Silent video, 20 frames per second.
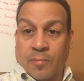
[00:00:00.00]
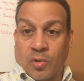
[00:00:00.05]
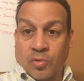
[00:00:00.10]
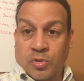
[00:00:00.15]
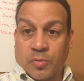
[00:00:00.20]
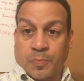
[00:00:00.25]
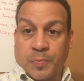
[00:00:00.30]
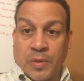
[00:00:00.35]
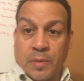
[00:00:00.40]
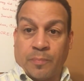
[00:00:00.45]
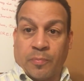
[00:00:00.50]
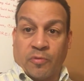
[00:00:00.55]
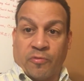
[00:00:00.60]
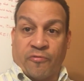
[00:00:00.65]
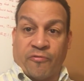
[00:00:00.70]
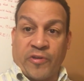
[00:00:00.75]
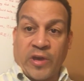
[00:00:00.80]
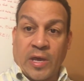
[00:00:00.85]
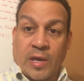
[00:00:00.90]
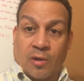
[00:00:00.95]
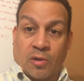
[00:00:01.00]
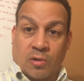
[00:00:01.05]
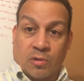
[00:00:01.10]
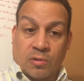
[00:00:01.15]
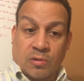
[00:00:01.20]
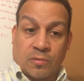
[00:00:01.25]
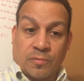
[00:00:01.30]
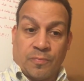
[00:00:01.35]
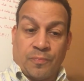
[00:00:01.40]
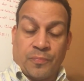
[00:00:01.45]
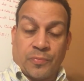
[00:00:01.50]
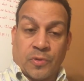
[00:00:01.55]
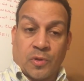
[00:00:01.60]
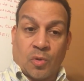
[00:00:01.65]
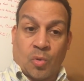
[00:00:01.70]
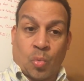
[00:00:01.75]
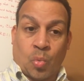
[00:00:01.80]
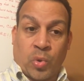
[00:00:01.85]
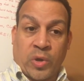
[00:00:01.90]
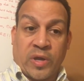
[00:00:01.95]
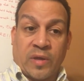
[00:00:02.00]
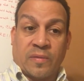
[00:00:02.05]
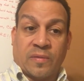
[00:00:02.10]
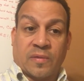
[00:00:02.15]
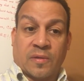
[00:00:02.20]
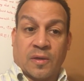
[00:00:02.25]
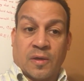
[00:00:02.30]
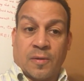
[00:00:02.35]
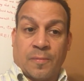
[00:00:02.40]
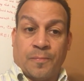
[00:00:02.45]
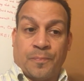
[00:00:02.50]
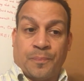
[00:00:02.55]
most people fail with